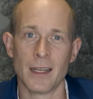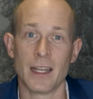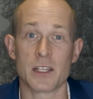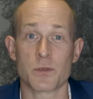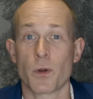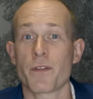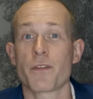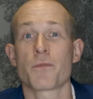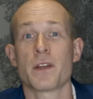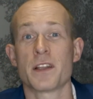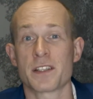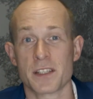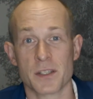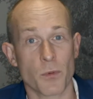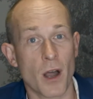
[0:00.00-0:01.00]
It's one of the
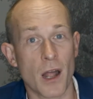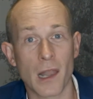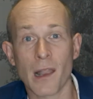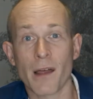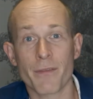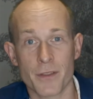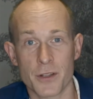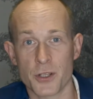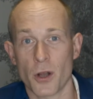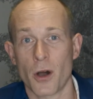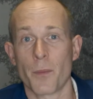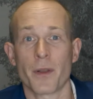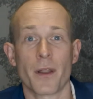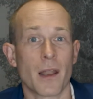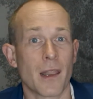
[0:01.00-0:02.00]
reasons why I love the
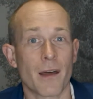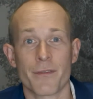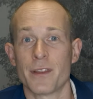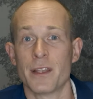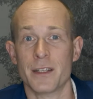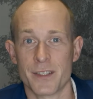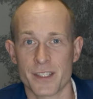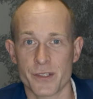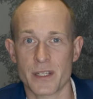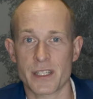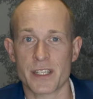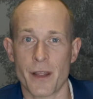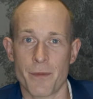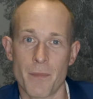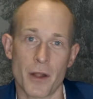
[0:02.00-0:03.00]
job and I love the industry
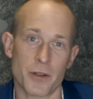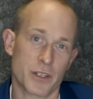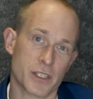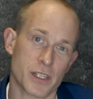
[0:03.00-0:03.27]
so much,